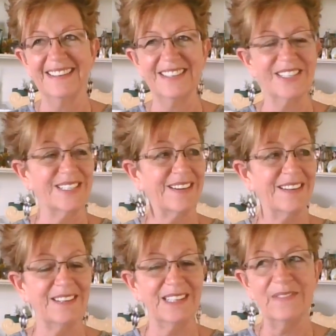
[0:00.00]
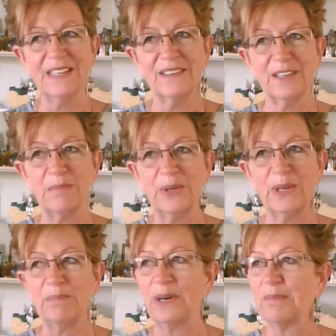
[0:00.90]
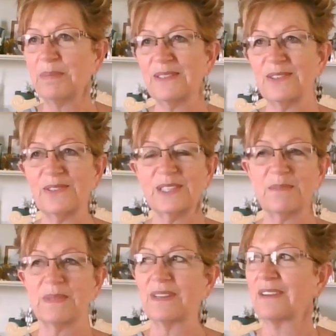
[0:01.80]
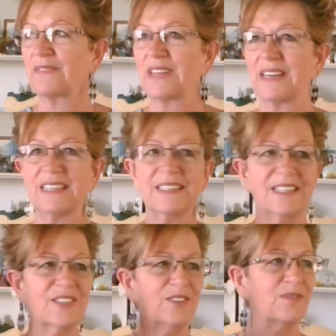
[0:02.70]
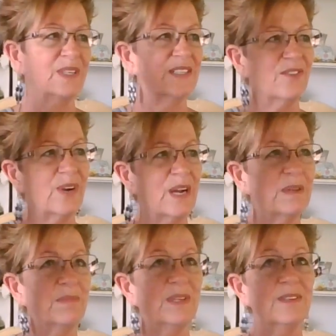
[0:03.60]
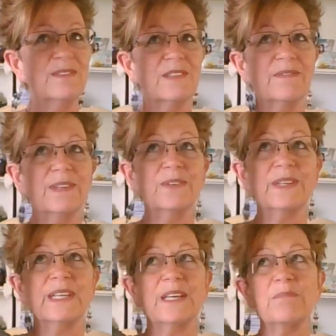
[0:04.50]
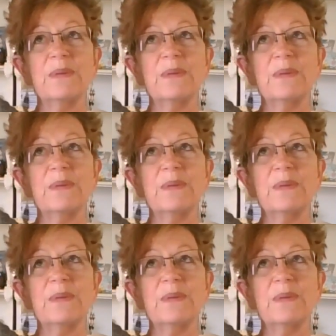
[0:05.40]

she's kind of leaving like Mary Poppins or something. I think that's who it was. Grabbed the balloons and floated up.